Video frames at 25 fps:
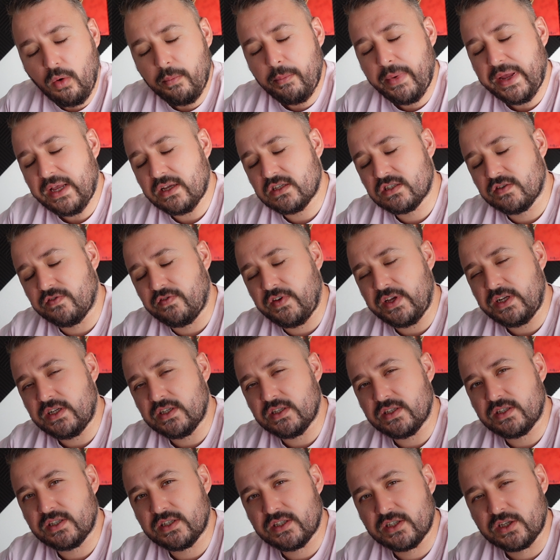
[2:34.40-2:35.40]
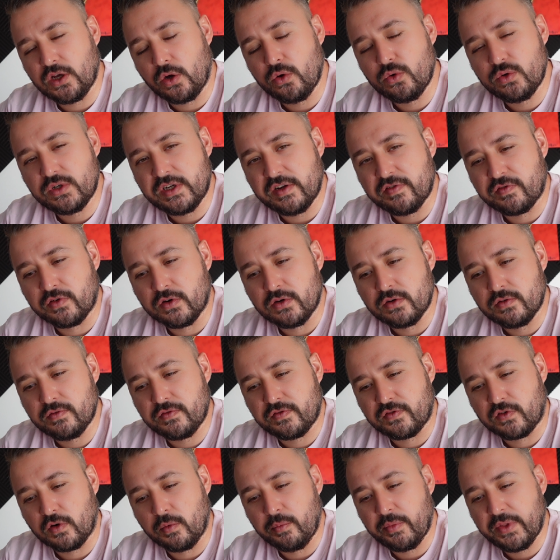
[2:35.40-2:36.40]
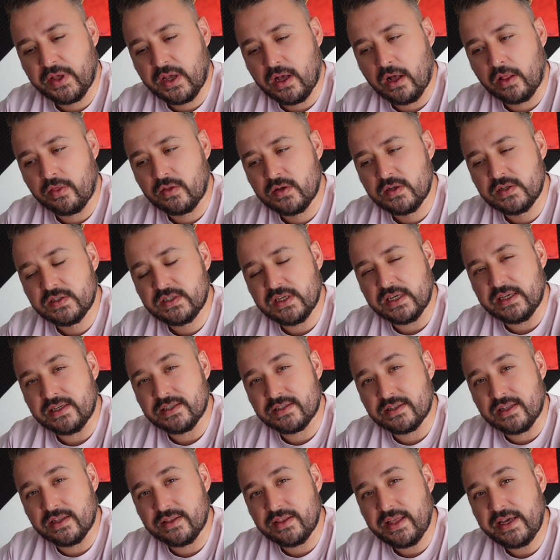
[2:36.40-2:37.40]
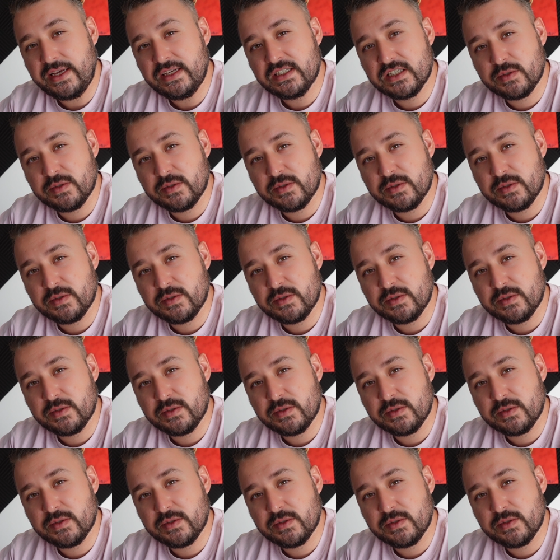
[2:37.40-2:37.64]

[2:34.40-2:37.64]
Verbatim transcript: what makes Vint so different from the others is that they